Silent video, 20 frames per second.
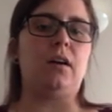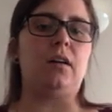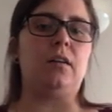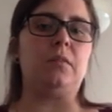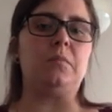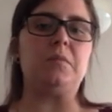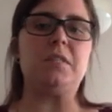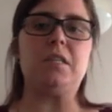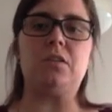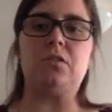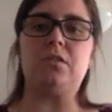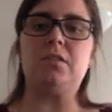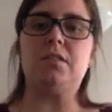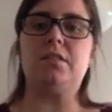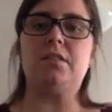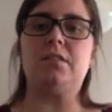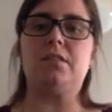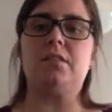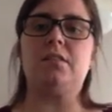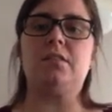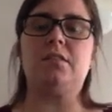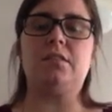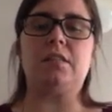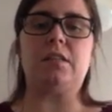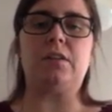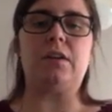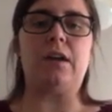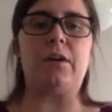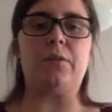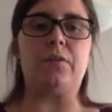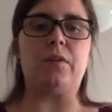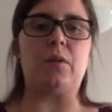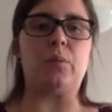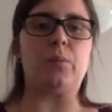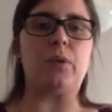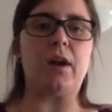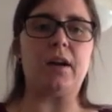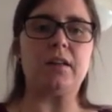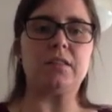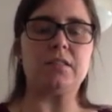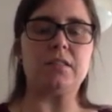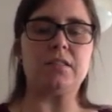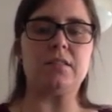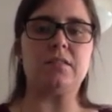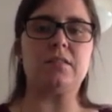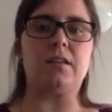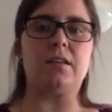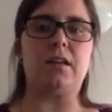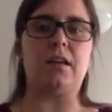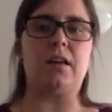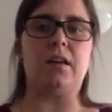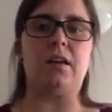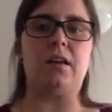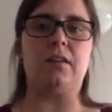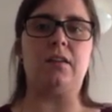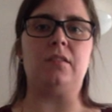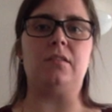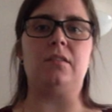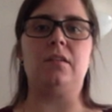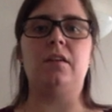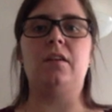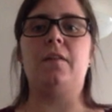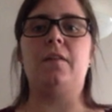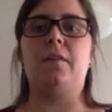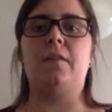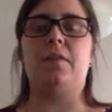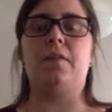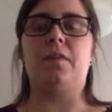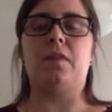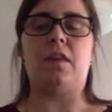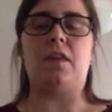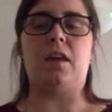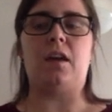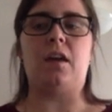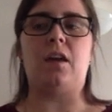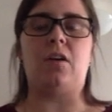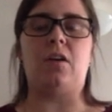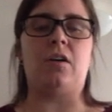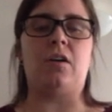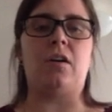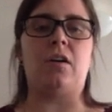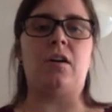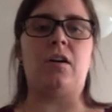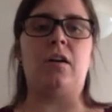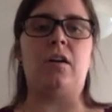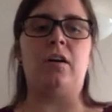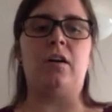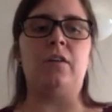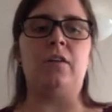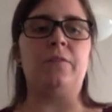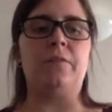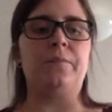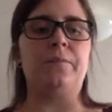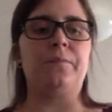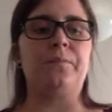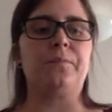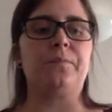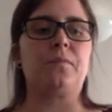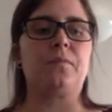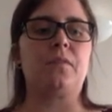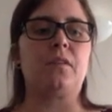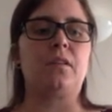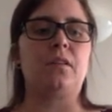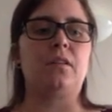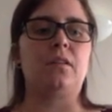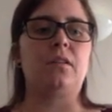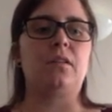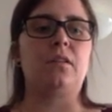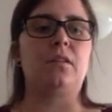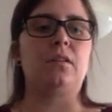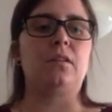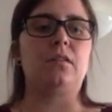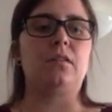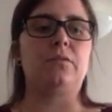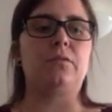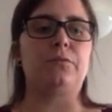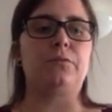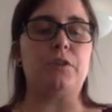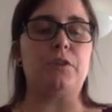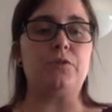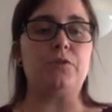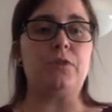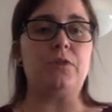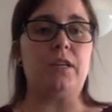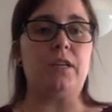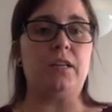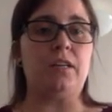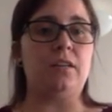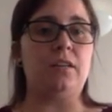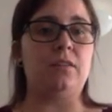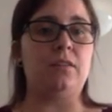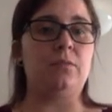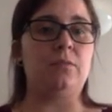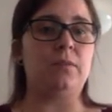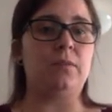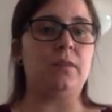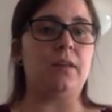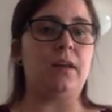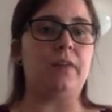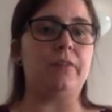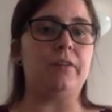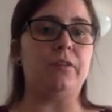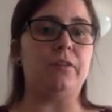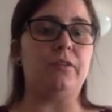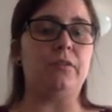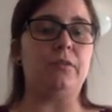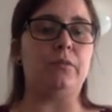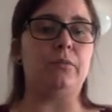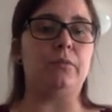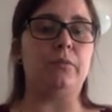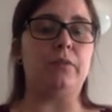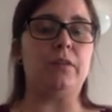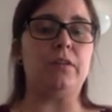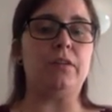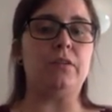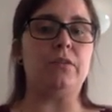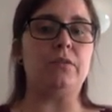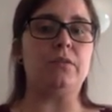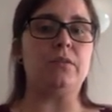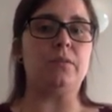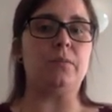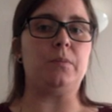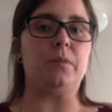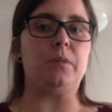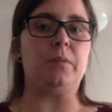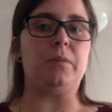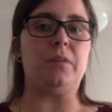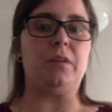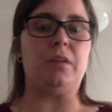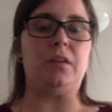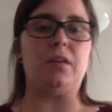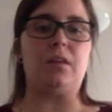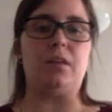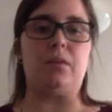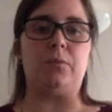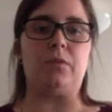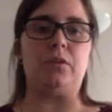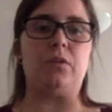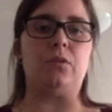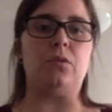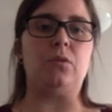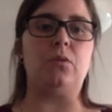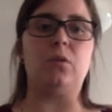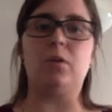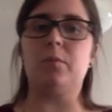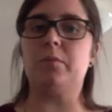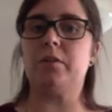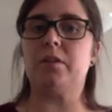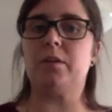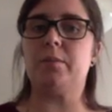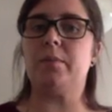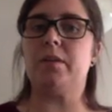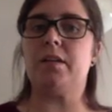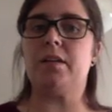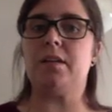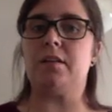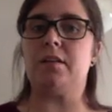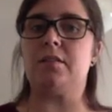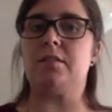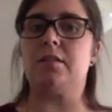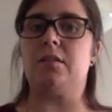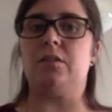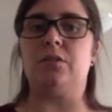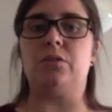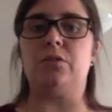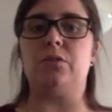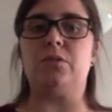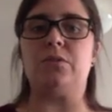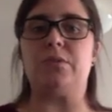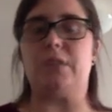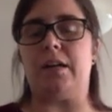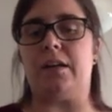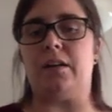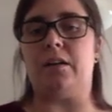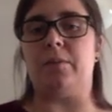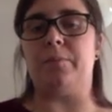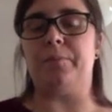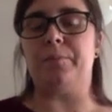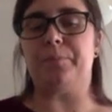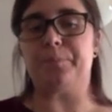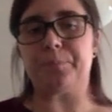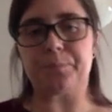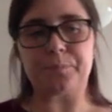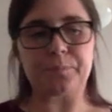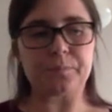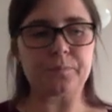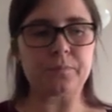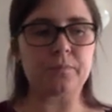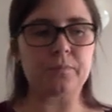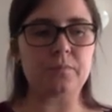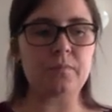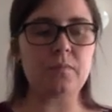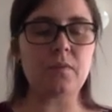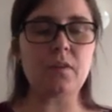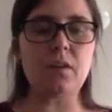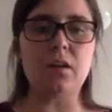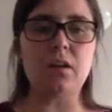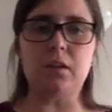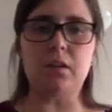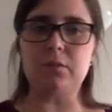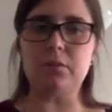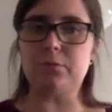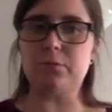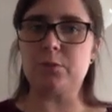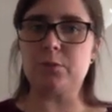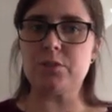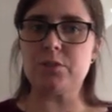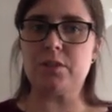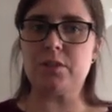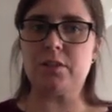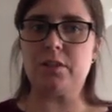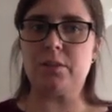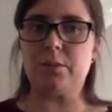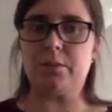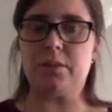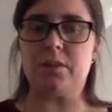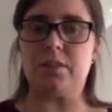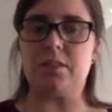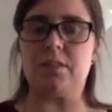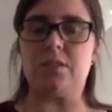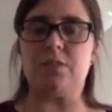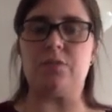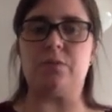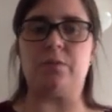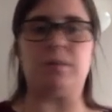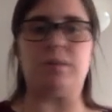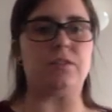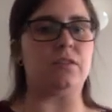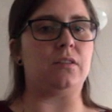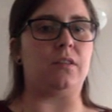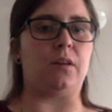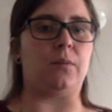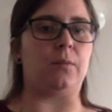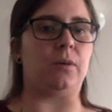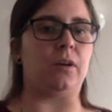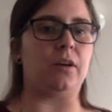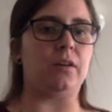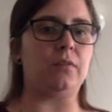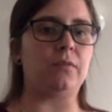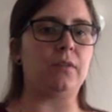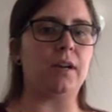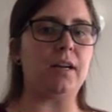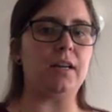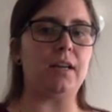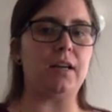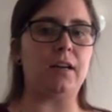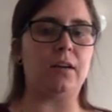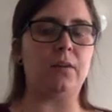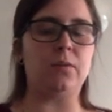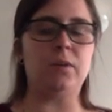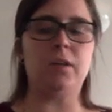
dental assistants that are out in their practice and they are frustrated with having to reuse some PPE that would normally be a single-use item. Unfortunately, with the situation that we're in right now,